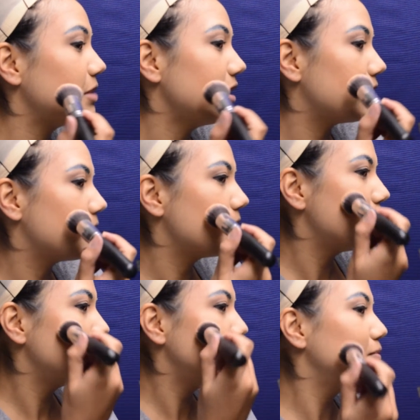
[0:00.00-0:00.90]
blend it.
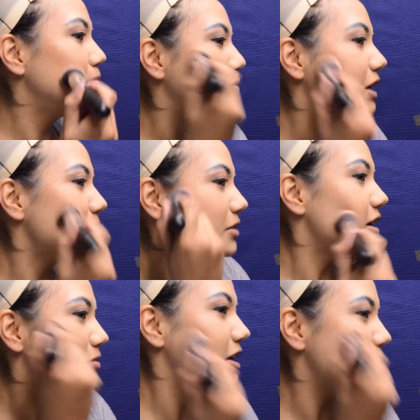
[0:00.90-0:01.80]
Blend,
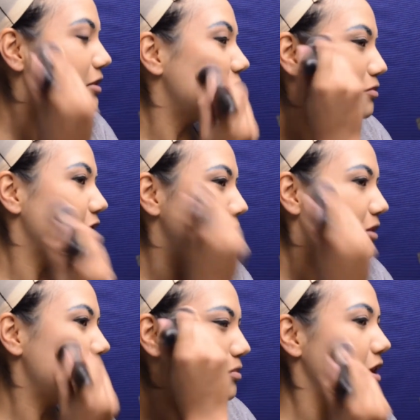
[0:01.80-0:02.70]
blend, blend, blend, blend,
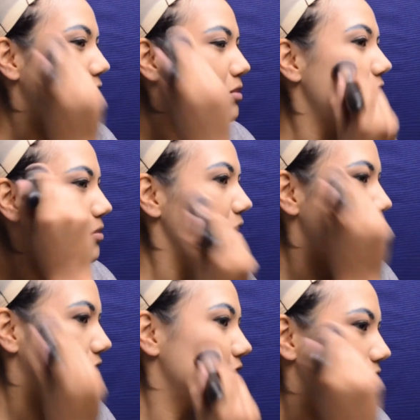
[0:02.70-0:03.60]
blend, blend, blend, blend.